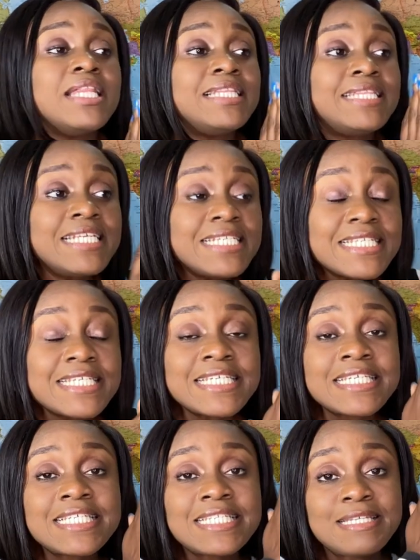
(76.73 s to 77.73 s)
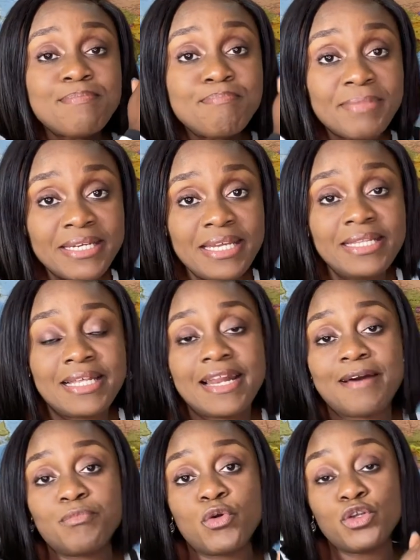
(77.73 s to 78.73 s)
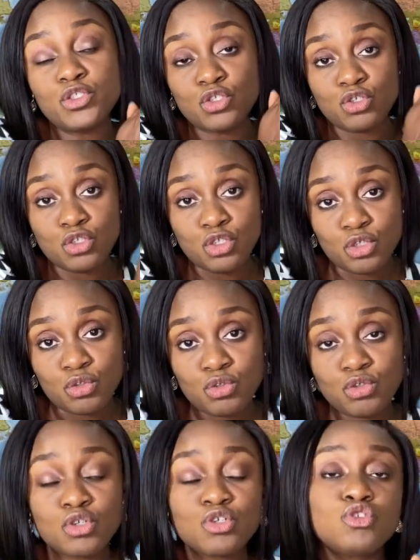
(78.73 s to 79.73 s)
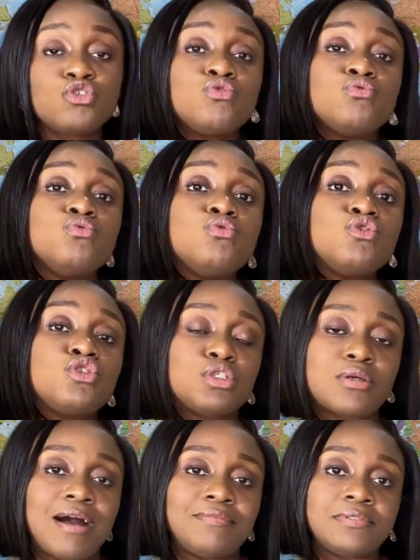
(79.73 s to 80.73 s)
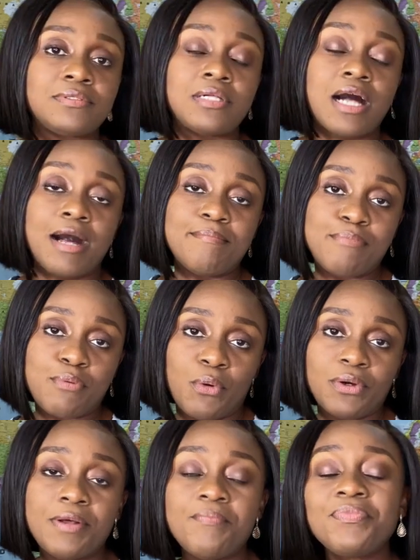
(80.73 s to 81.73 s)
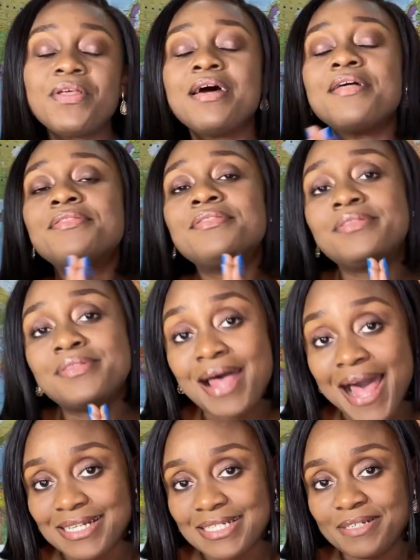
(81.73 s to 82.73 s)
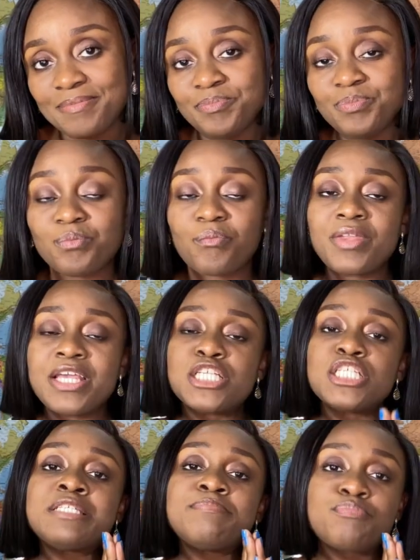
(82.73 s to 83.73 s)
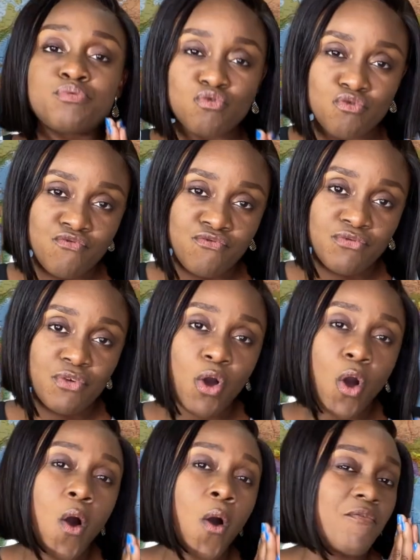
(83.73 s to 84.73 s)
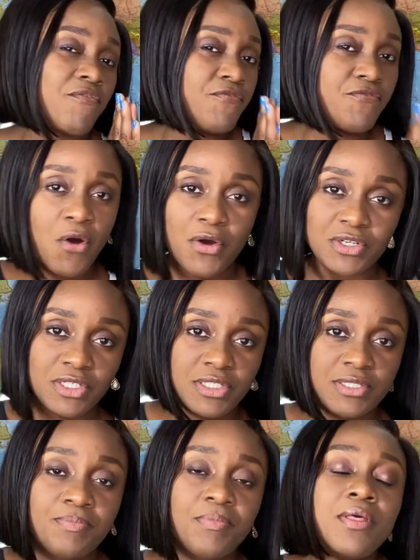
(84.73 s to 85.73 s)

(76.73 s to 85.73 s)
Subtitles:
this is the money that I'm going to use to travel abroad. That is proof of funds.